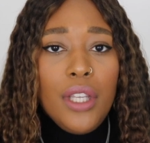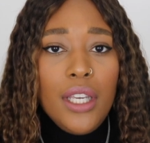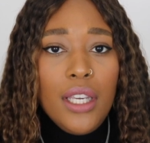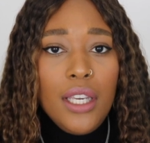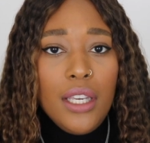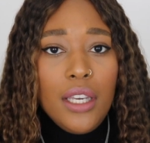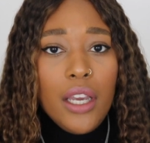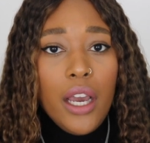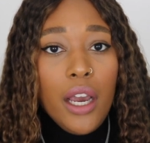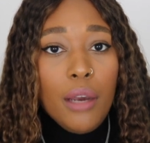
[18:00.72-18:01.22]

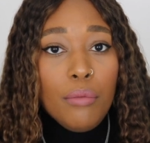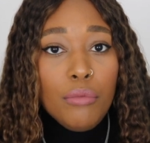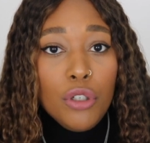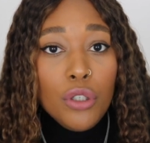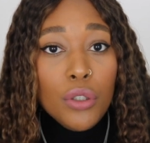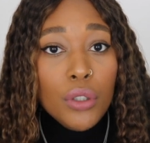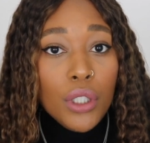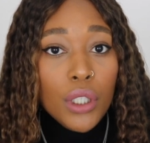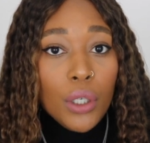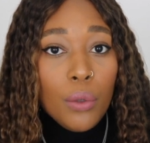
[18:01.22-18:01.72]
the um,
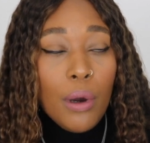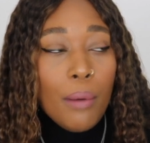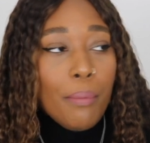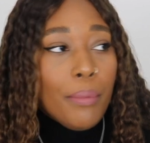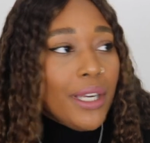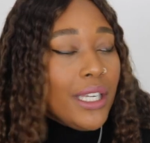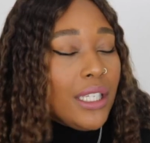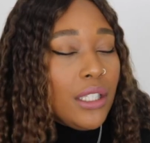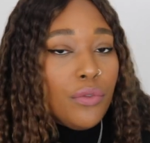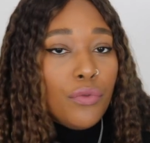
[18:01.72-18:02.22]
new look one
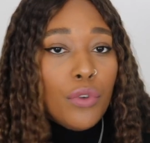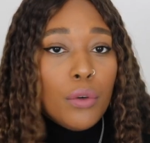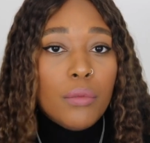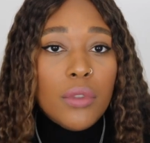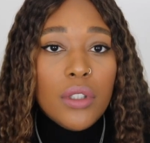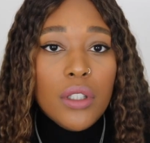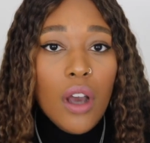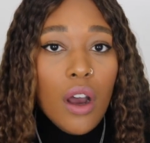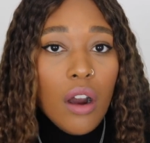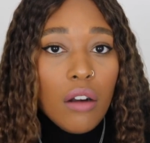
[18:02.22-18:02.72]
but it's from
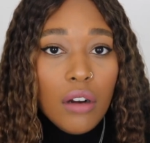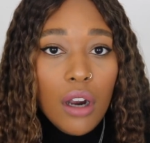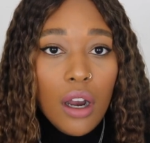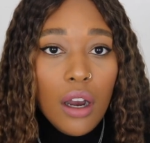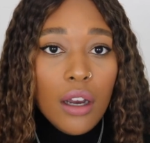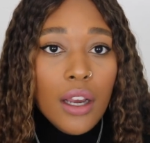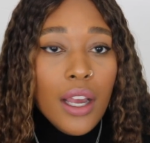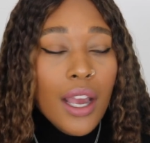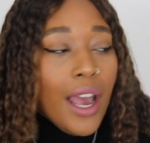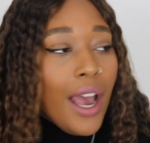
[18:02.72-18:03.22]

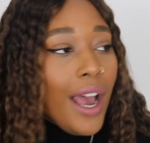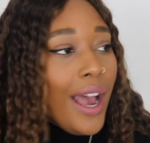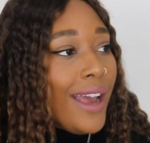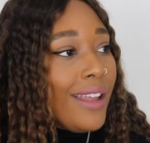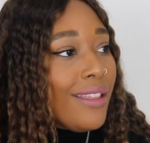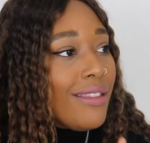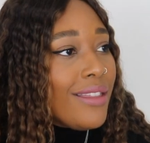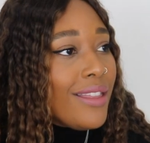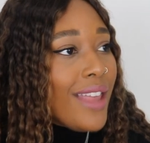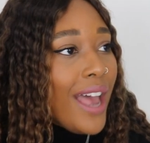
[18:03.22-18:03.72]
Zara
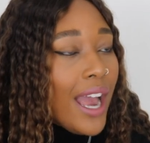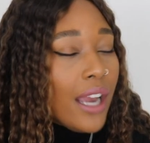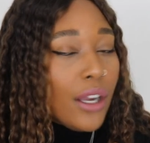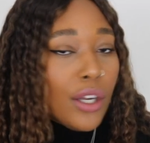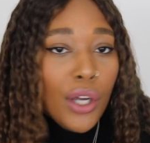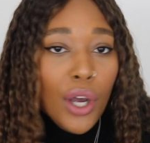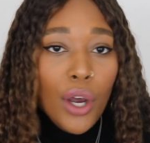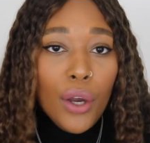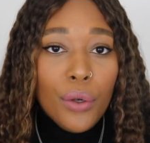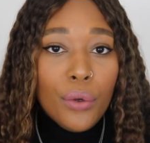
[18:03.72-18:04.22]
and that
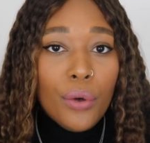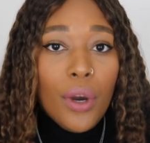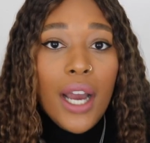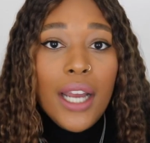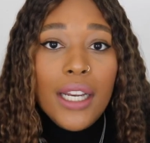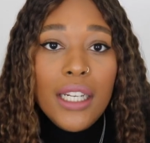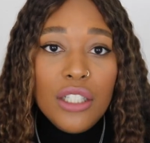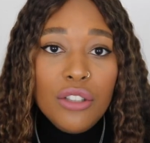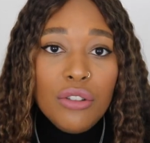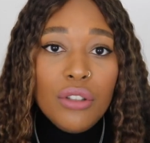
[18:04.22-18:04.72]
coat
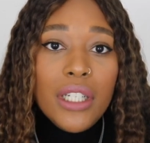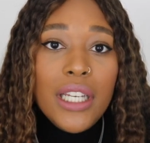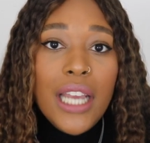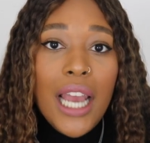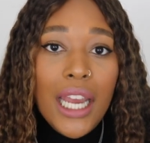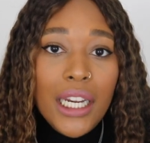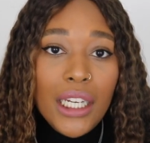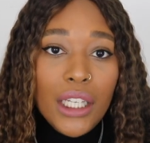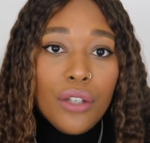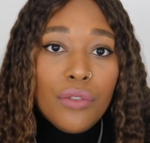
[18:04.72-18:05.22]
I literally
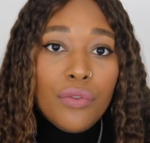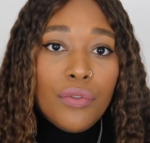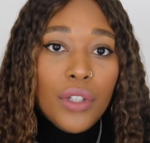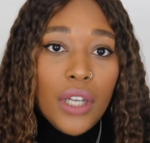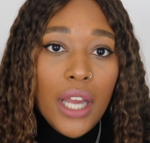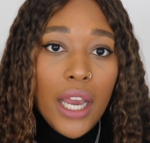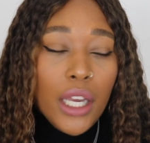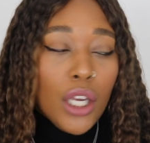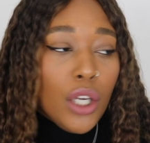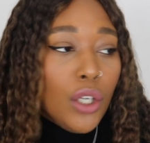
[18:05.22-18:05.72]
had it for
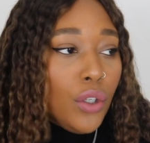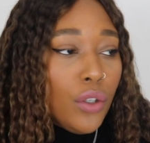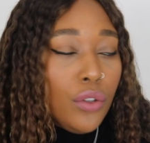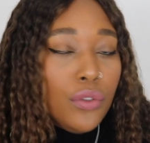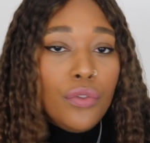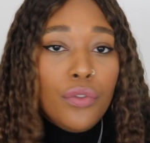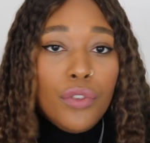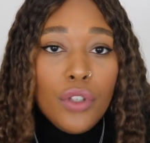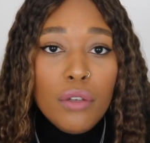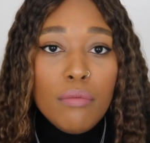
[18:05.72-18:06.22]
like a
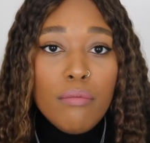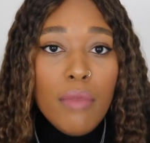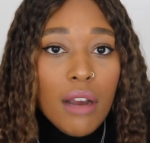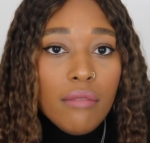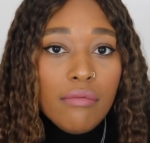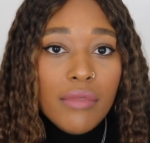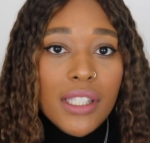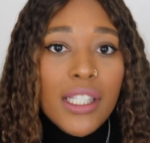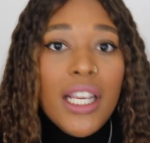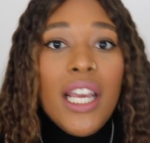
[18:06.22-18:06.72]
good few
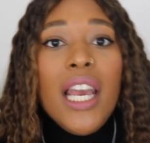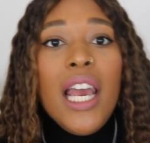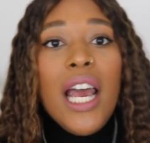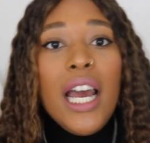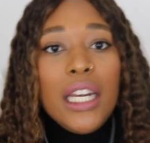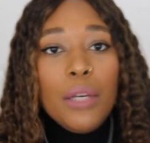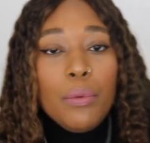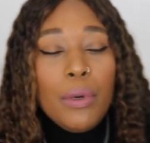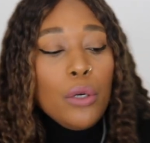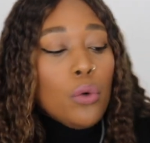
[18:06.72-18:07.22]
months
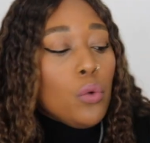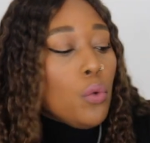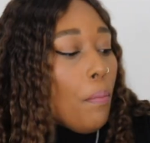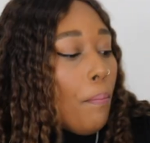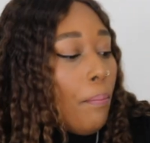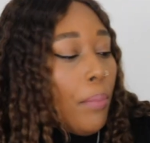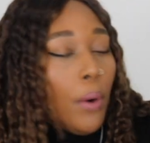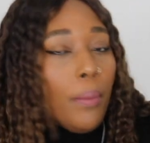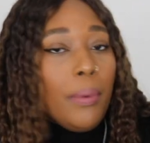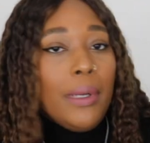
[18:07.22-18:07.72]
and it went all
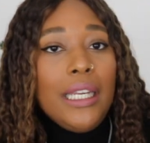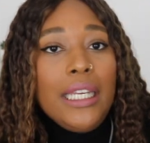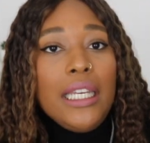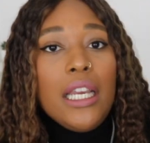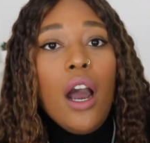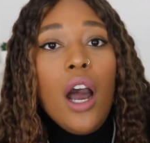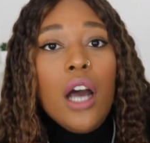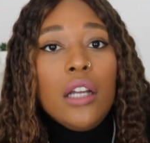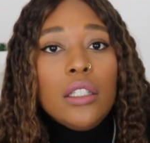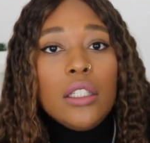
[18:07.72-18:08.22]

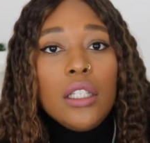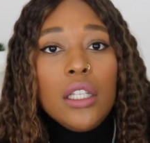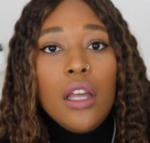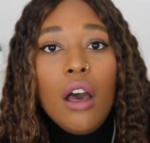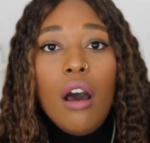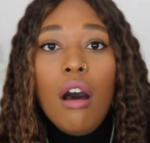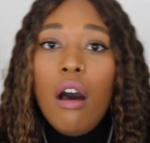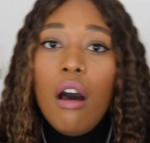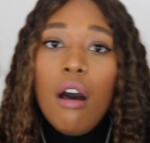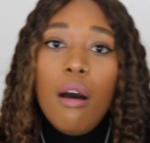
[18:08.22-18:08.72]
bobbly under
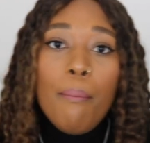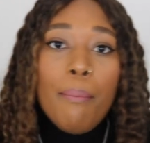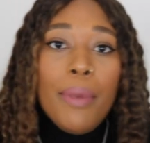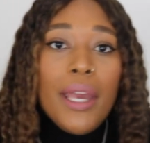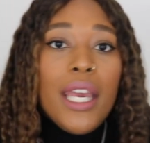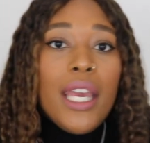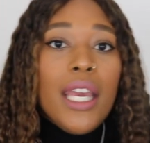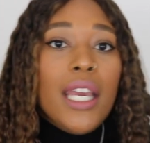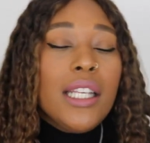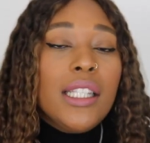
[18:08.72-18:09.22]
the
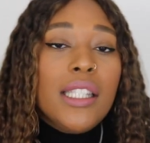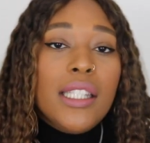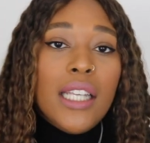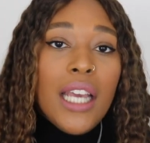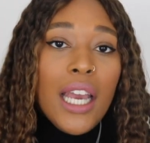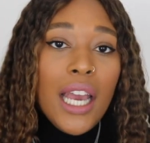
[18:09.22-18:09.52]
armpits